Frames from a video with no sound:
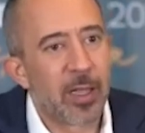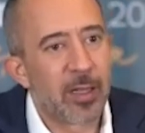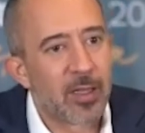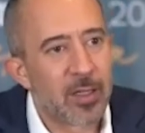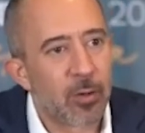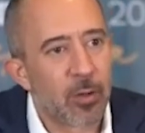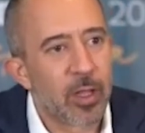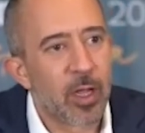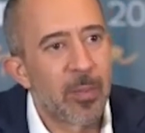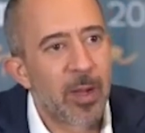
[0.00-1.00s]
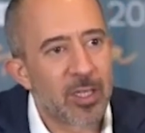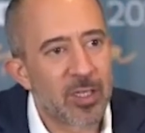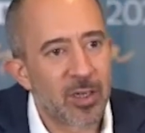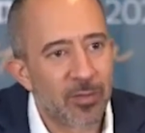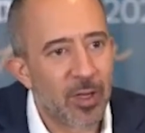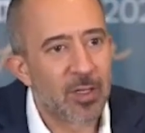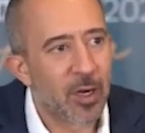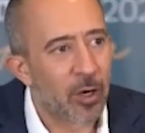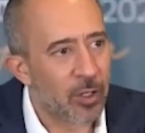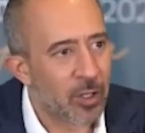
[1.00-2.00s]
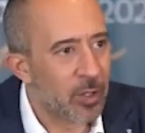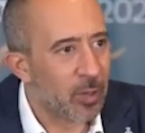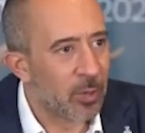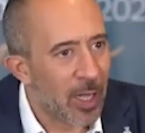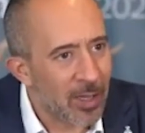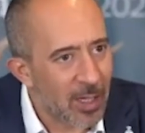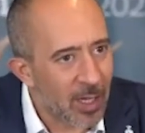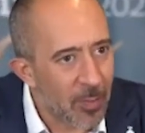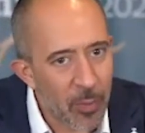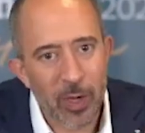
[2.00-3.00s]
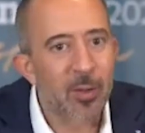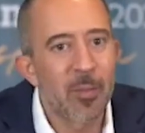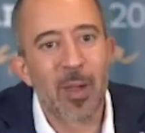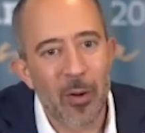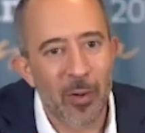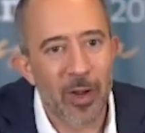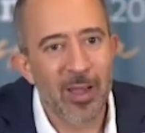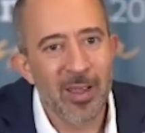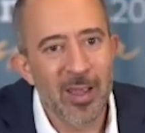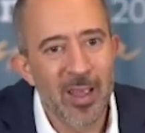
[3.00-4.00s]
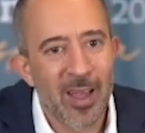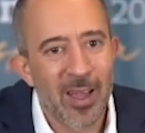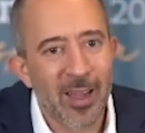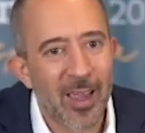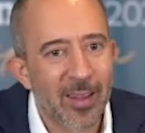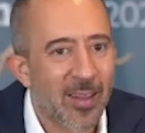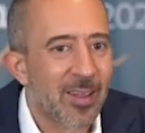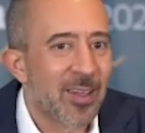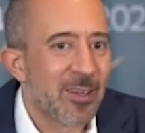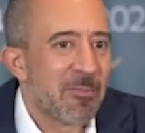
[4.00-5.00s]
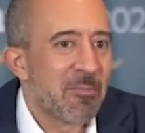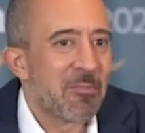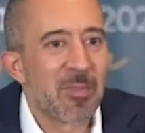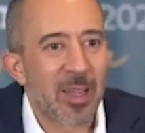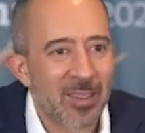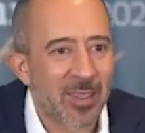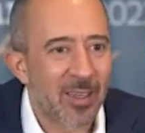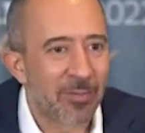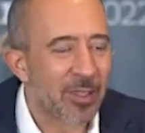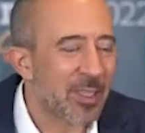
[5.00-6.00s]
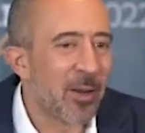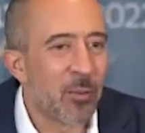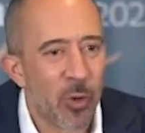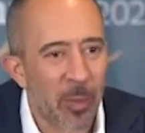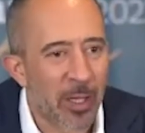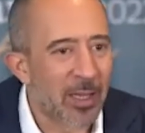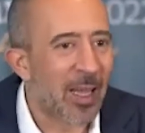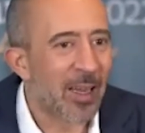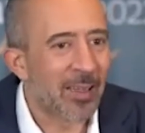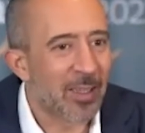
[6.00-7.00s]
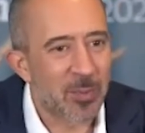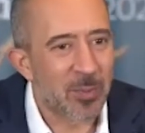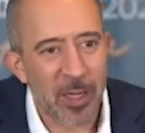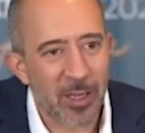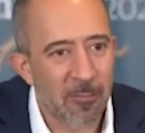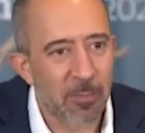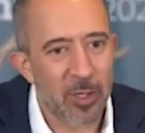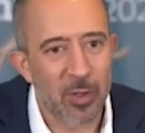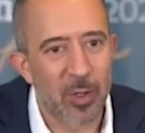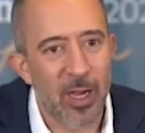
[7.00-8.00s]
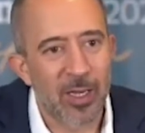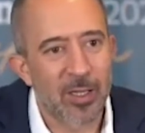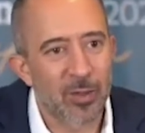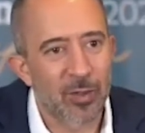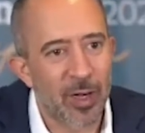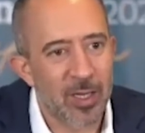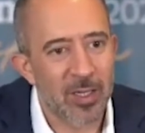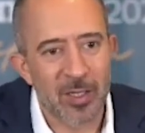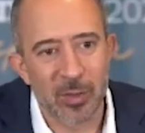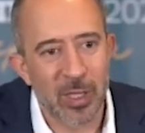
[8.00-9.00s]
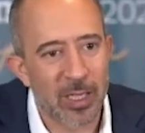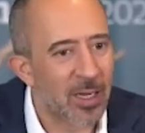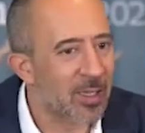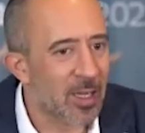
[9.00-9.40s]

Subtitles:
And they will actually walk one of the latest paths of the Ignatian walk, so that they can see this